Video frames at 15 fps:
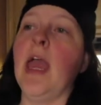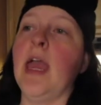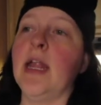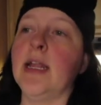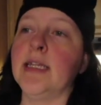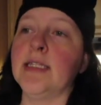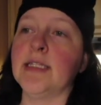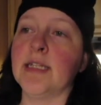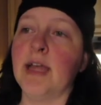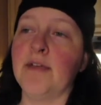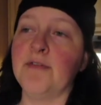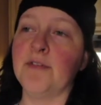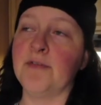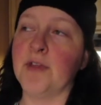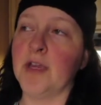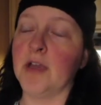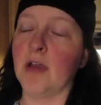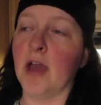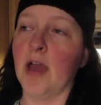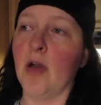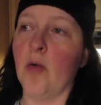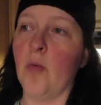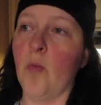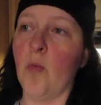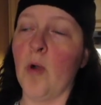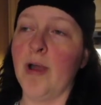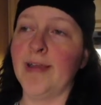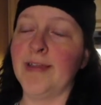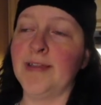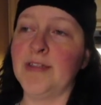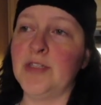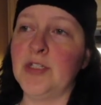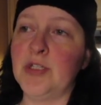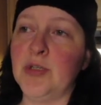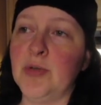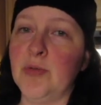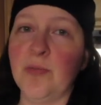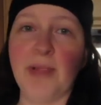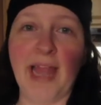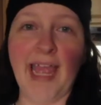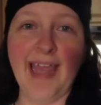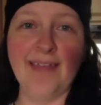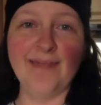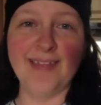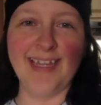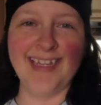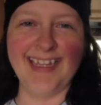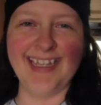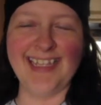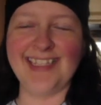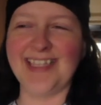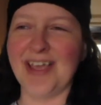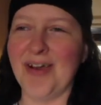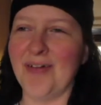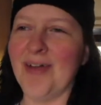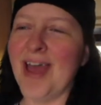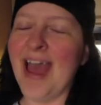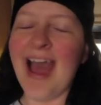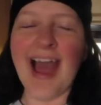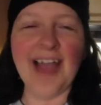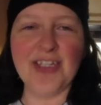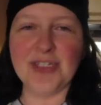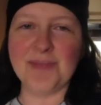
and I still have to figure out what to play. So I just